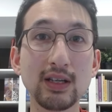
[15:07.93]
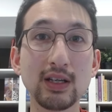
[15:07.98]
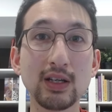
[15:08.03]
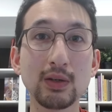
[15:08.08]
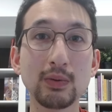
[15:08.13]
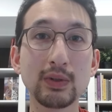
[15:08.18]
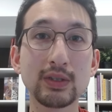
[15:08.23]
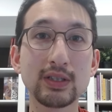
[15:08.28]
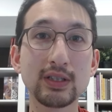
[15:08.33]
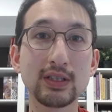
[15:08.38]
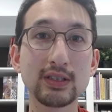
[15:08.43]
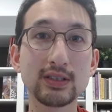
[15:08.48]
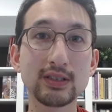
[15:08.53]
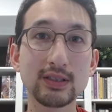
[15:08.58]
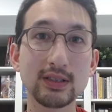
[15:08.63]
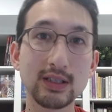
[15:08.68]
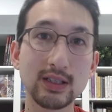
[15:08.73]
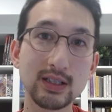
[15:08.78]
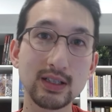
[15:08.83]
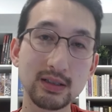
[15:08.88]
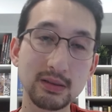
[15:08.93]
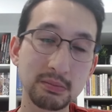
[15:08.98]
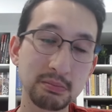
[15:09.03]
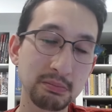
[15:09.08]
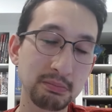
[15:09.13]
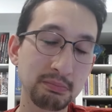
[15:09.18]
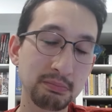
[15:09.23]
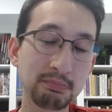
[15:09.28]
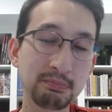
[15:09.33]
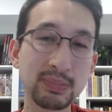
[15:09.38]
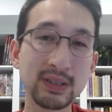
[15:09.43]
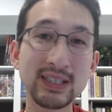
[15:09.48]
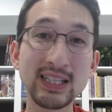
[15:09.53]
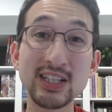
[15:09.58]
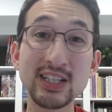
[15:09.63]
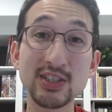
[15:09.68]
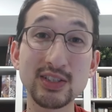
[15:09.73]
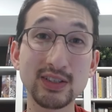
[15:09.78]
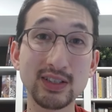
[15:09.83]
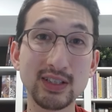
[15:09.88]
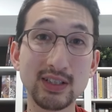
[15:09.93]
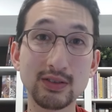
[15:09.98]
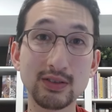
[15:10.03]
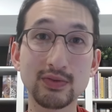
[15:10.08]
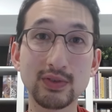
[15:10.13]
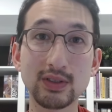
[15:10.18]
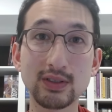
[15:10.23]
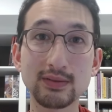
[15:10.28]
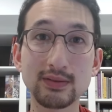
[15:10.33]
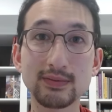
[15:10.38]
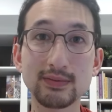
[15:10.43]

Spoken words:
which is potentially useful.